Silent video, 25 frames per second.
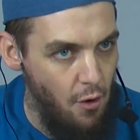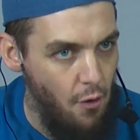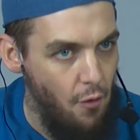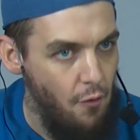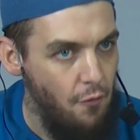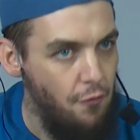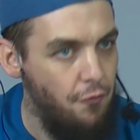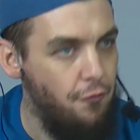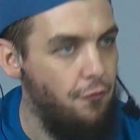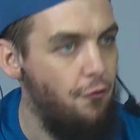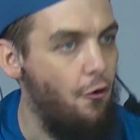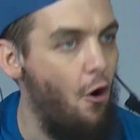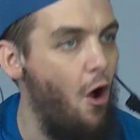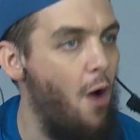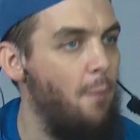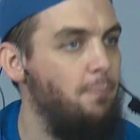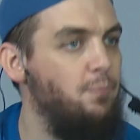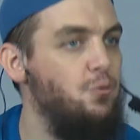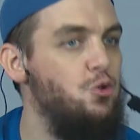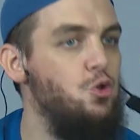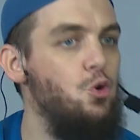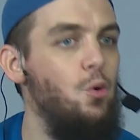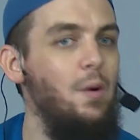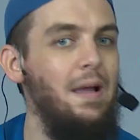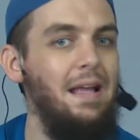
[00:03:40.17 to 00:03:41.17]
from
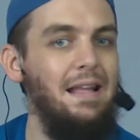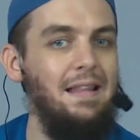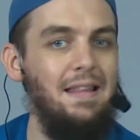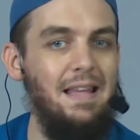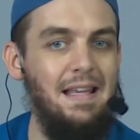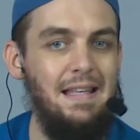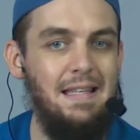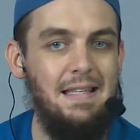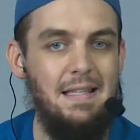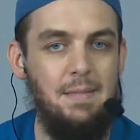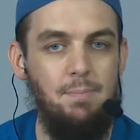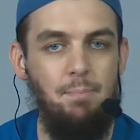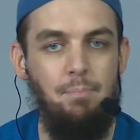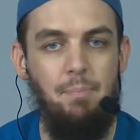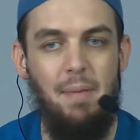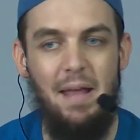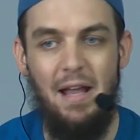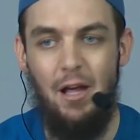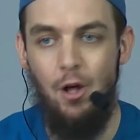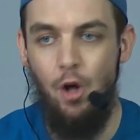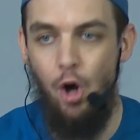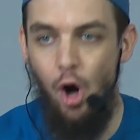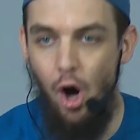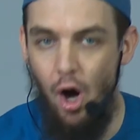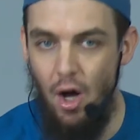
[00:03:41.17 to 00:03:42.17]
doing this
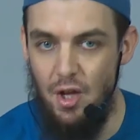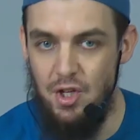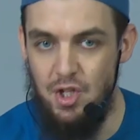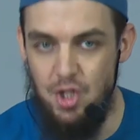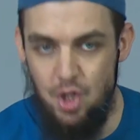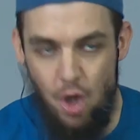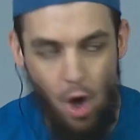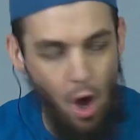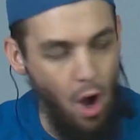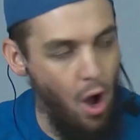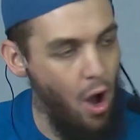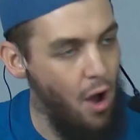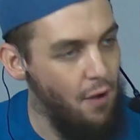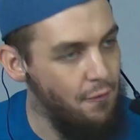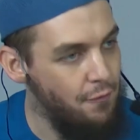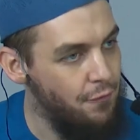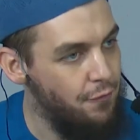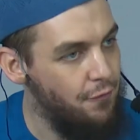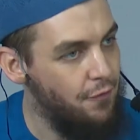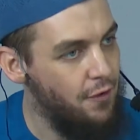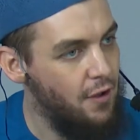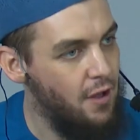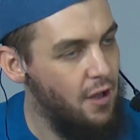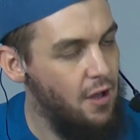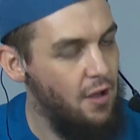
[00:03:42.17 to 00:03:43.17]
because
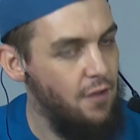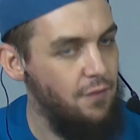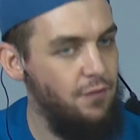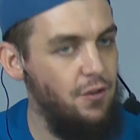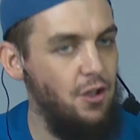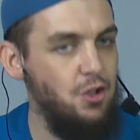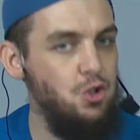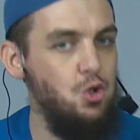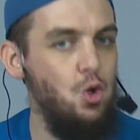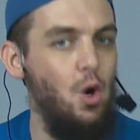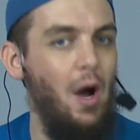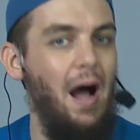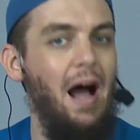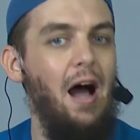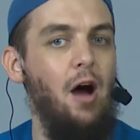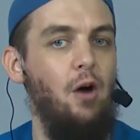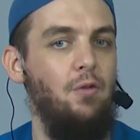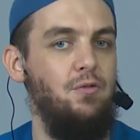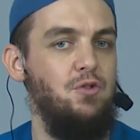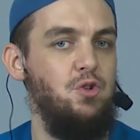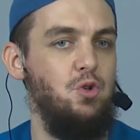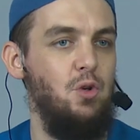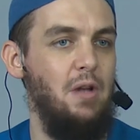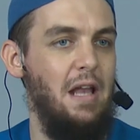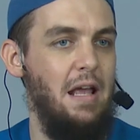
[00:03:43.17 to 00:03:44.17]
of the dua of
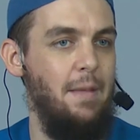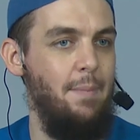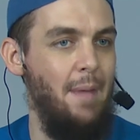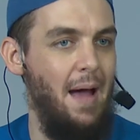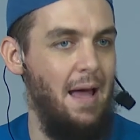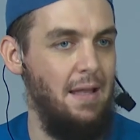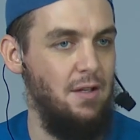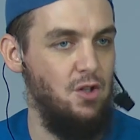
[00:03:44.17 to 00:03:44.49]
Sulaiman.